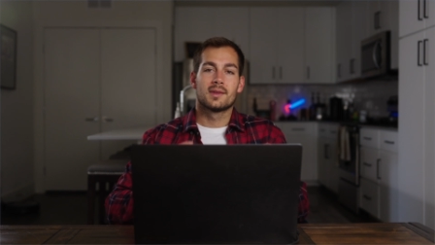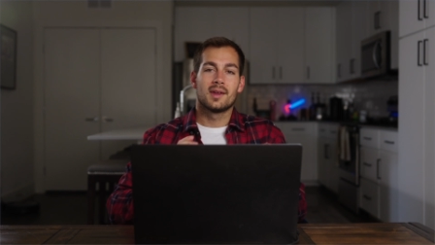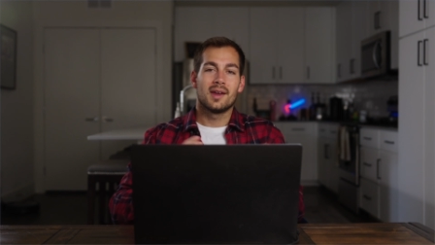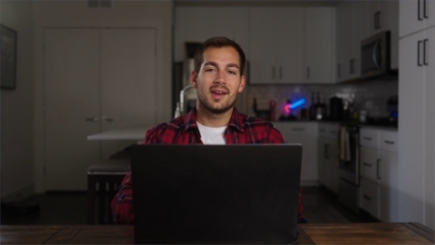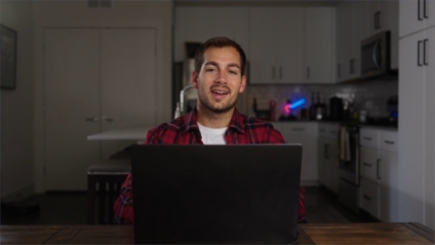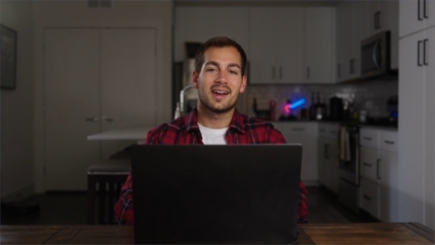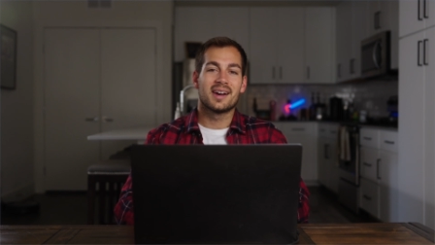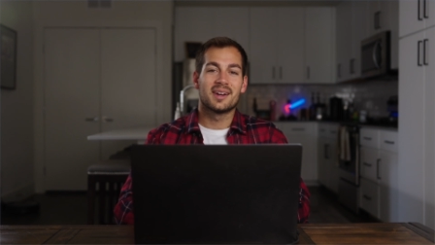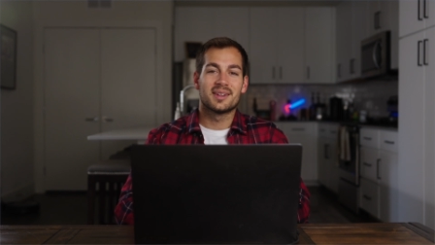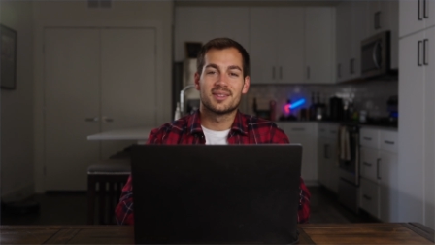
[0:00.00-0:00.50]

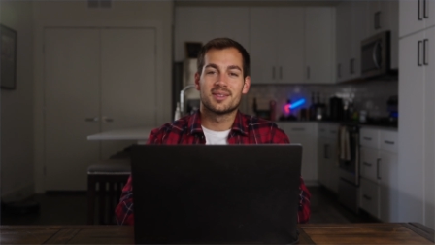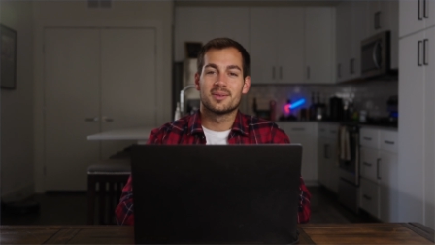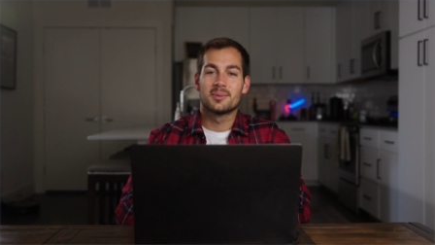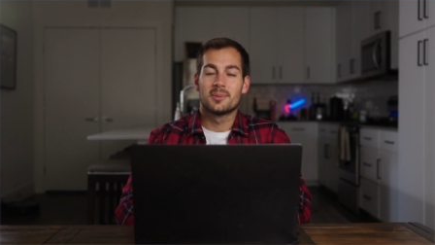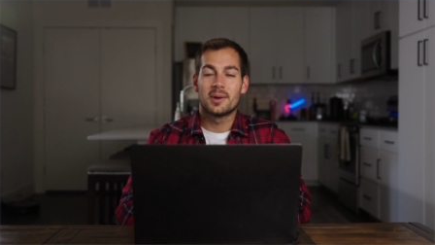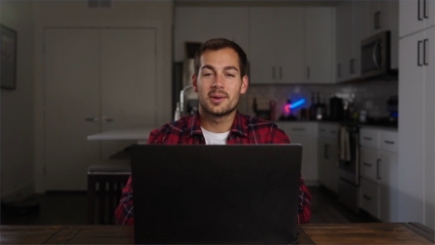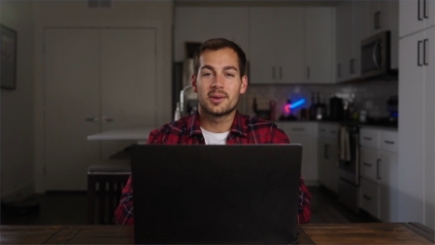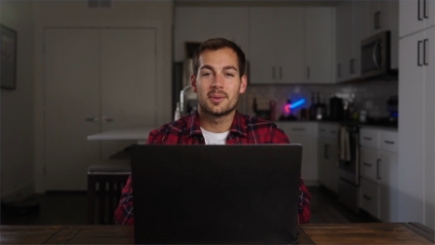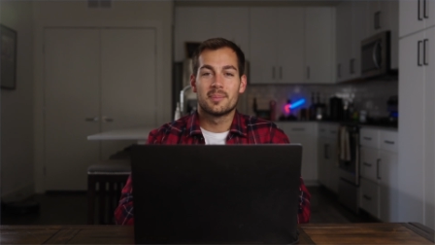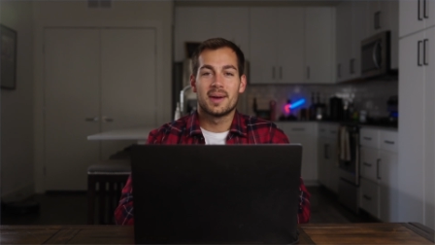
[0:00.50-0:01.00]
Hey guys,
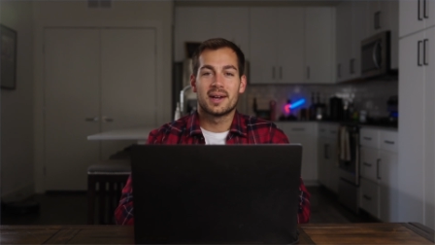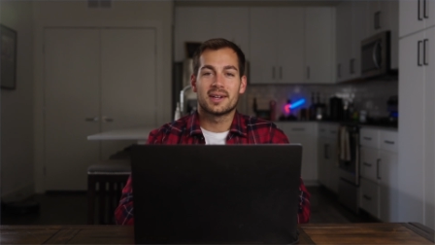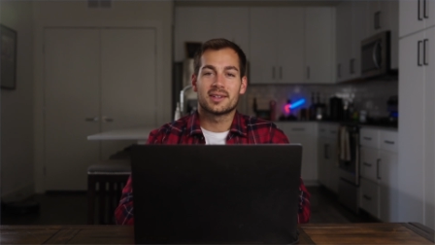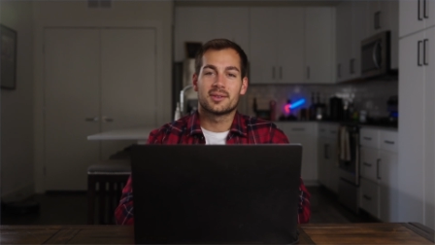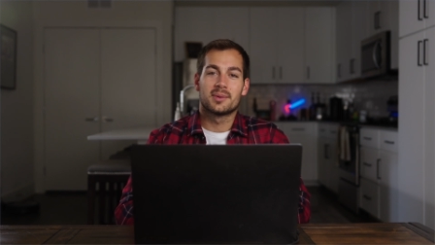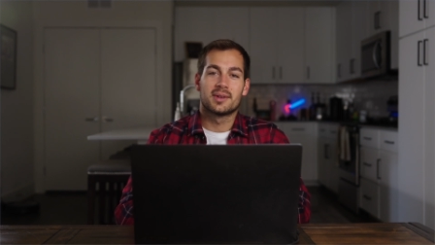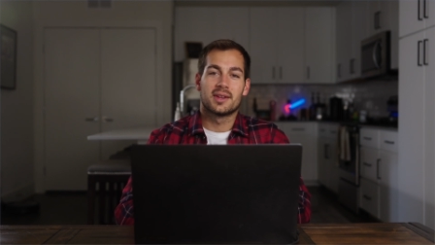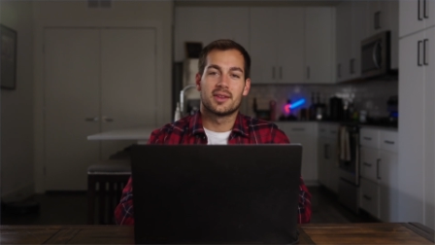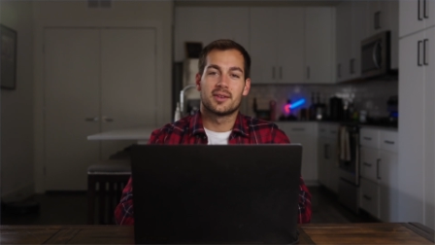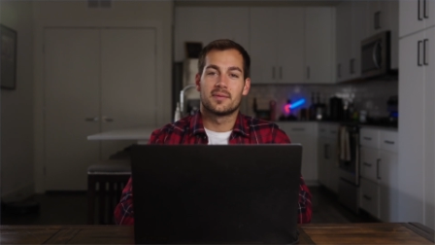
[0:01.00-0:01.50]
welcome back
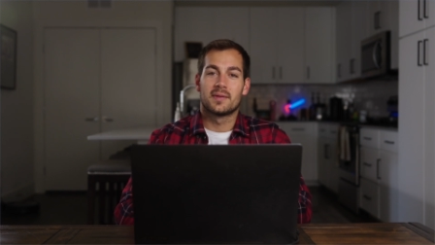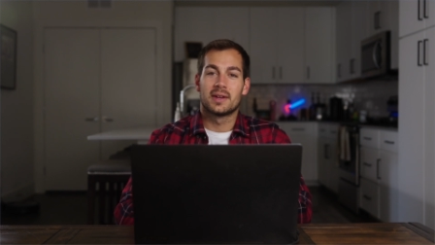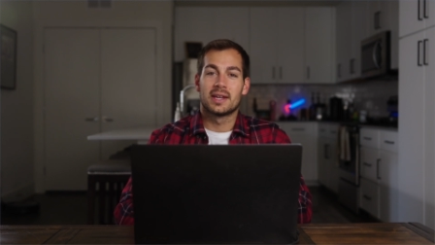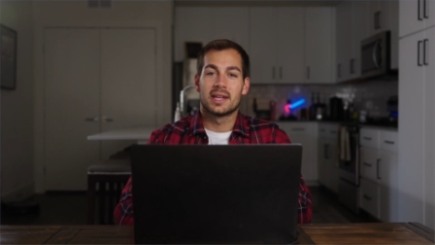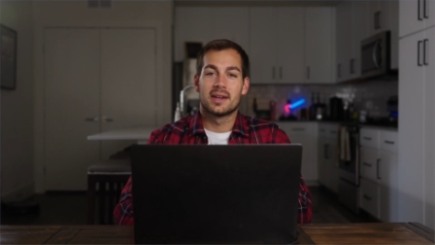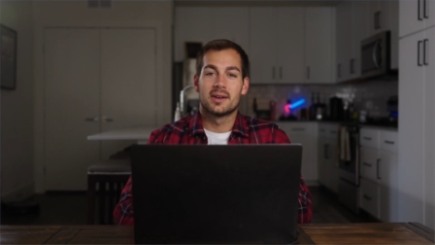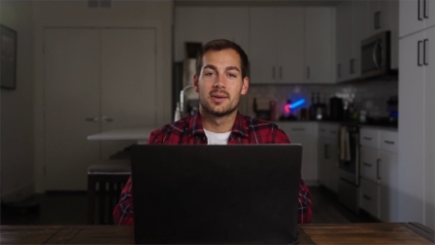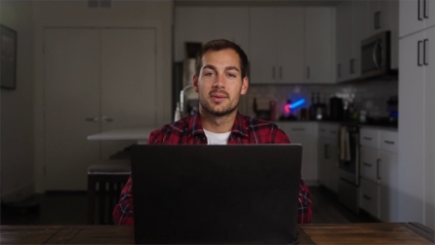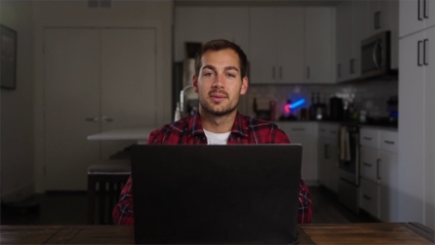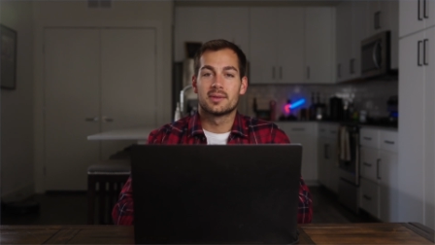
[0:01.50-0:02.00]
to another
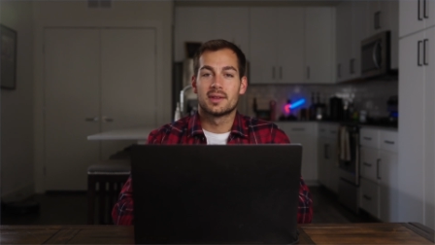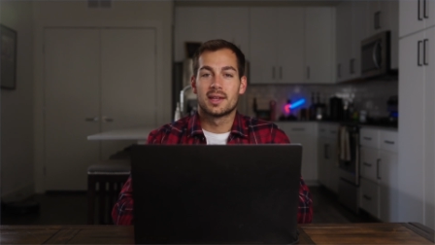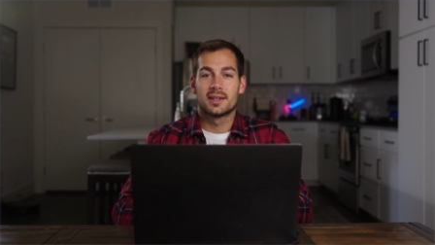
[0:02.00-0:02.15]
video.